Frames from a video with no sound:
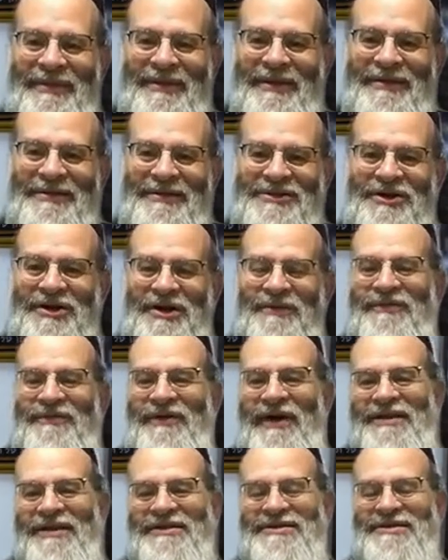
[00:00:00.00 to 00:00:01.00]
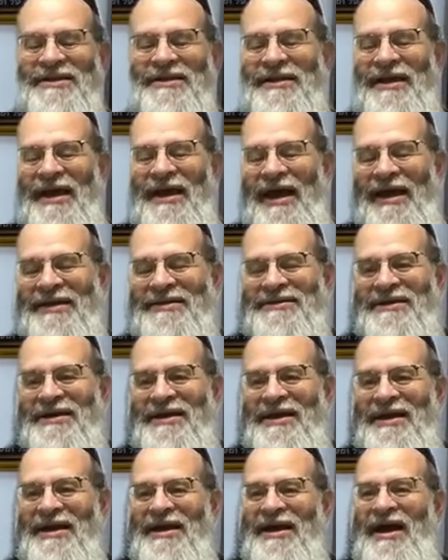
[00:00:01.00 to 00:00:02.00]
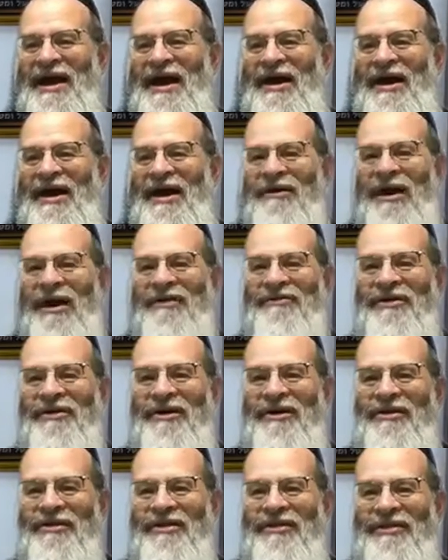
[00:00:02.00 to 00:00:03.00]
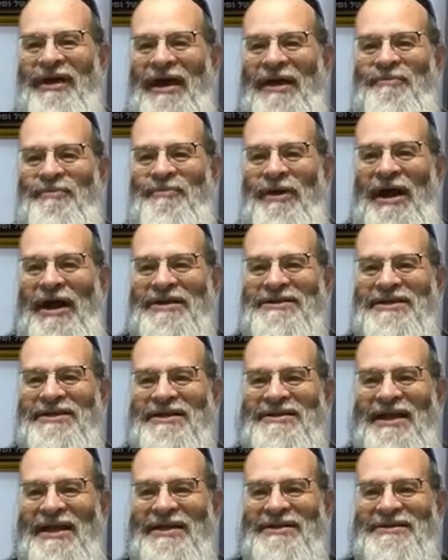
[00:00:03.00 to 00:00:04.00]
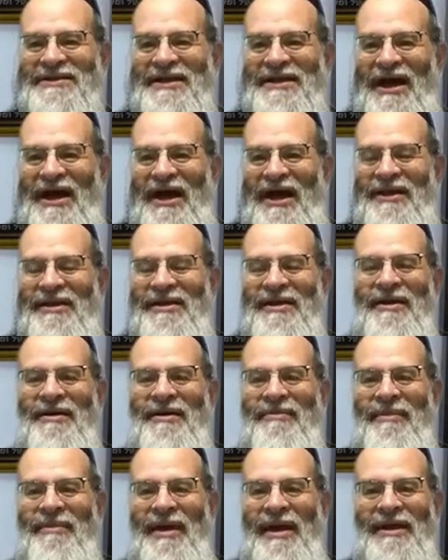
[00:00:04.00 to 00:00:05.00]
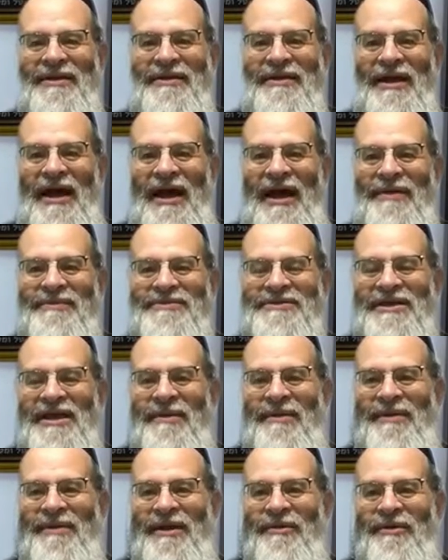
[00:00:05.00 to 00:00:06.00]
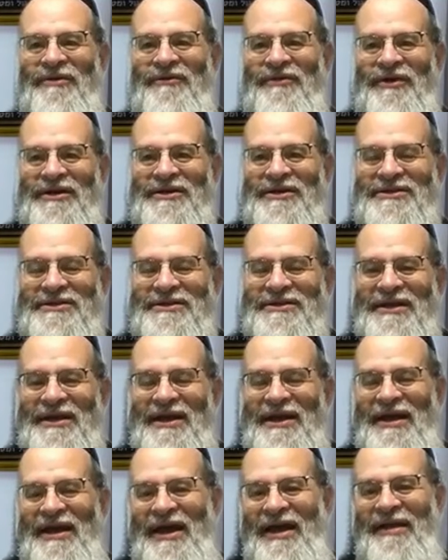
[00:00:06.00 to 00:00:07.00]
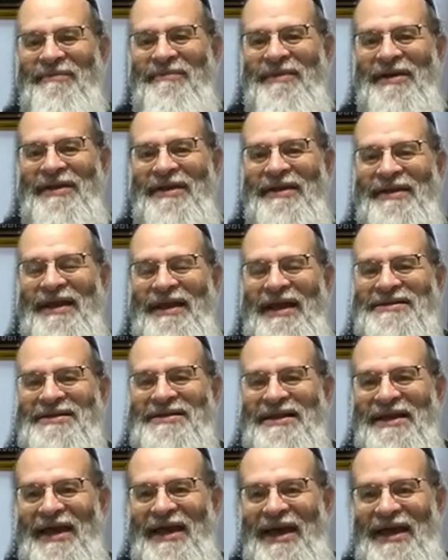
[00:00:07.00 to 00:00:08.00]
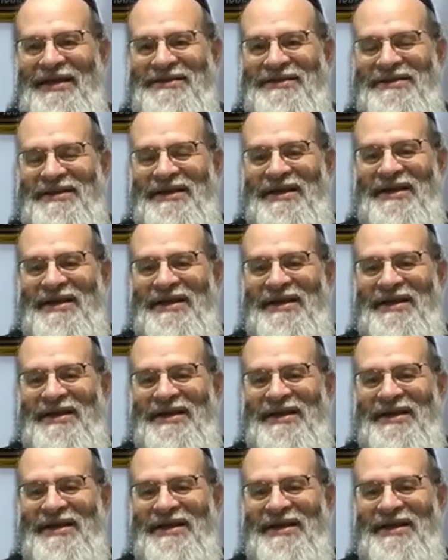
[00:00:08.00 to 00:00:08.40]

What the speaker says: circumvents the tax. However, that process that's done many times can be reversed. And being that that's the case,